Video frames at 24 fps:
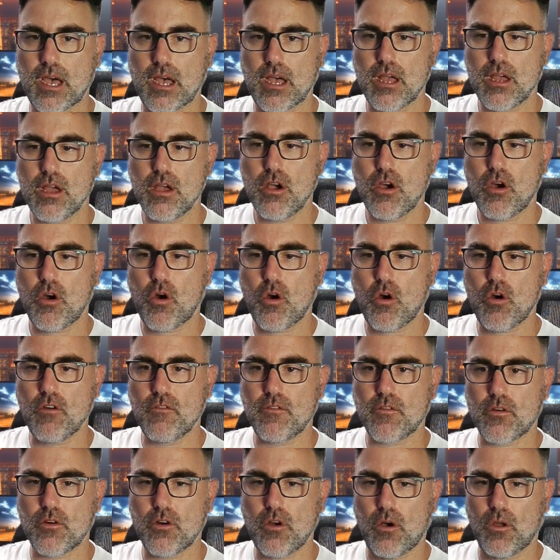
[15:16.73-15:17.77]

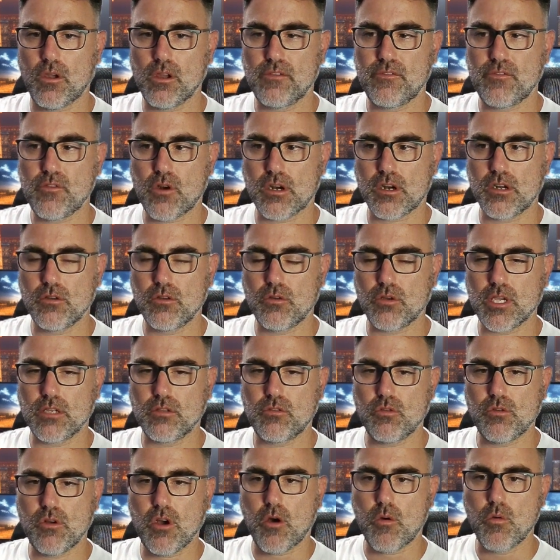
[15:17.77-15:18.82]
Overall, if you're looking to go
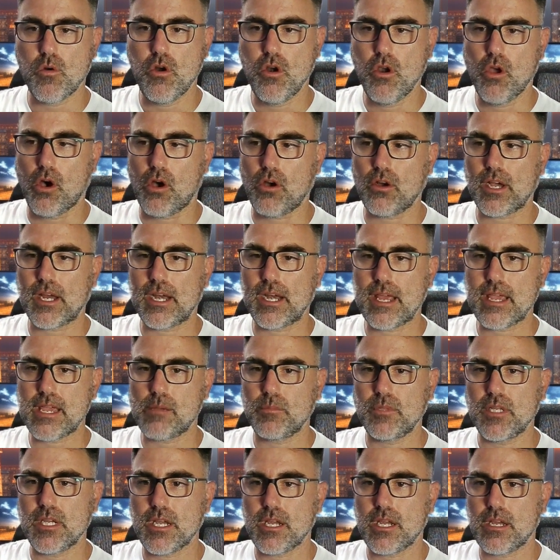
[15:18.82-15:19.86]
long on
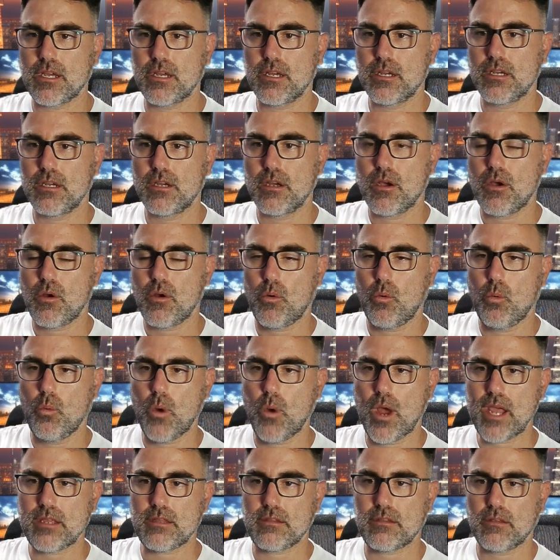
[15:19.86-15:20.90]
AMD, wait
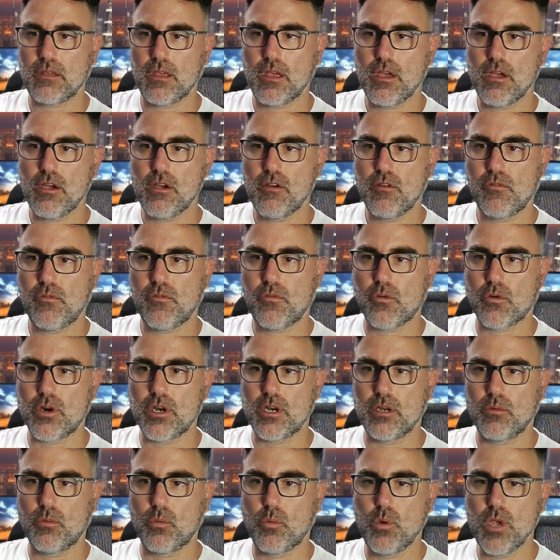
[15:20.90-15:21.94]
for a
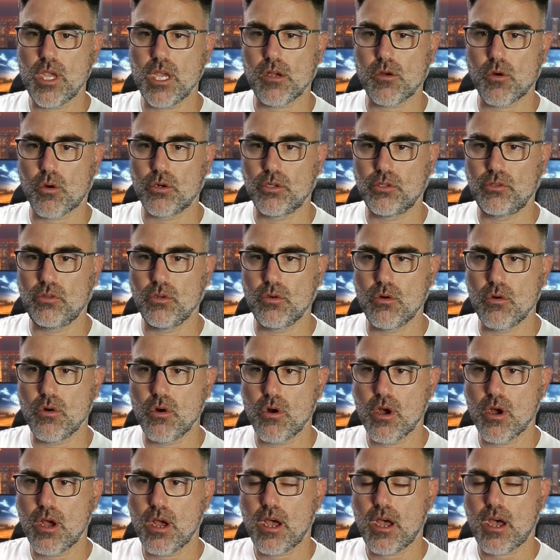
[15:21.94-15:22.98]
week or two
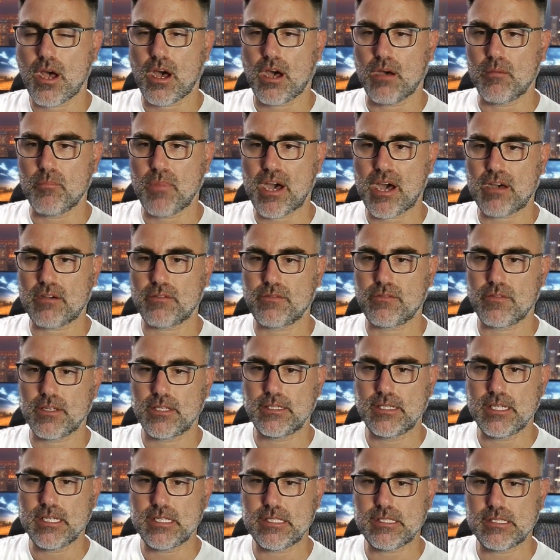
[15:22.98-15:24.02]
above
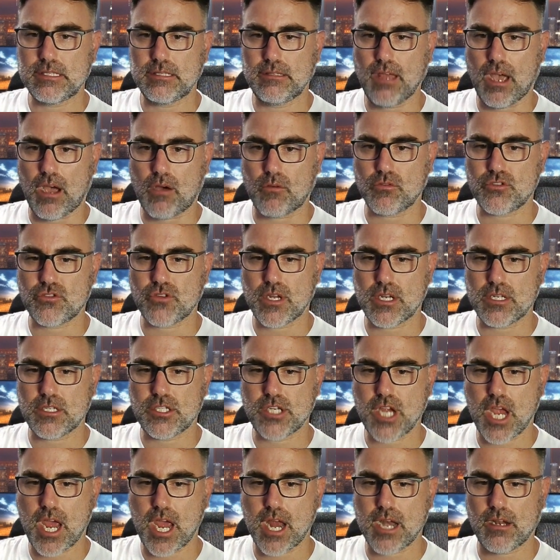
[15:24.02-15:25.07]
this downtrend
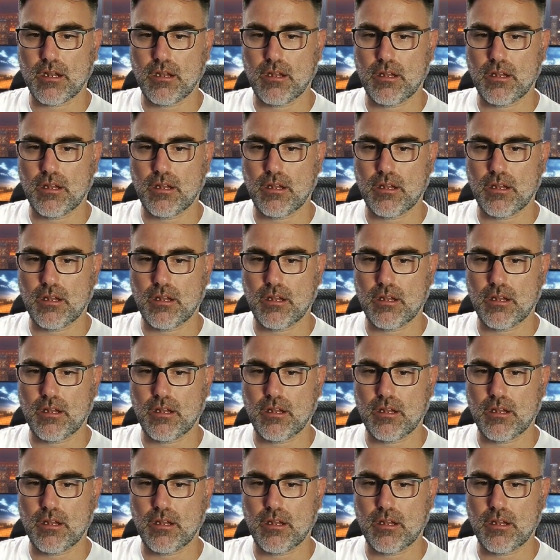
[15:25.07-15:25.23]
channel.